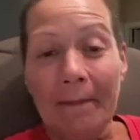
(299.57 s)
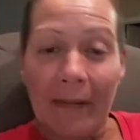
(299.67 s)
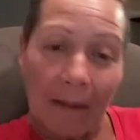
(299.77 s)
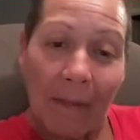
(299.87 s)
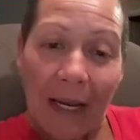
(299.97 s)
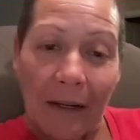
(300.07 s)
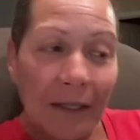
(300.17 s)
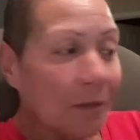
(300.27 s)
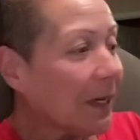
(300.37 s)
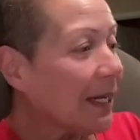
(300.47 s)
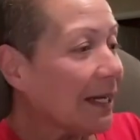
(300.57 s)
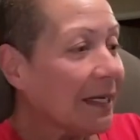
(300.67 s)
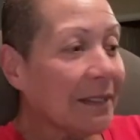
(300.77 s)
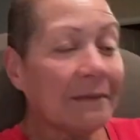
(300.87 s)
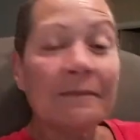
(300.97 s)
Getting back on the
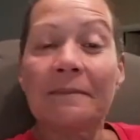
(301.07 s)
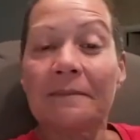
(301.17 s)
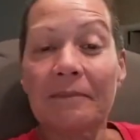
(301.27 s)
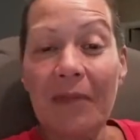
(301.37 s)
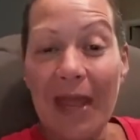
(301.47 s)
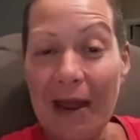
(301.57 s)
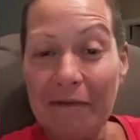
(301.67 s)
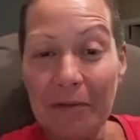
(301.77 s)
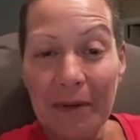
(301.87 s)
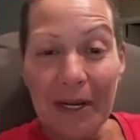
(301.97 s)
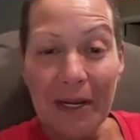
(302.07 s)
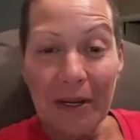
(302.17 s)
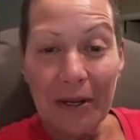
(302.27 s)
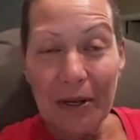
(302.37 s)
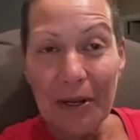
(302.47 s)
wagon after my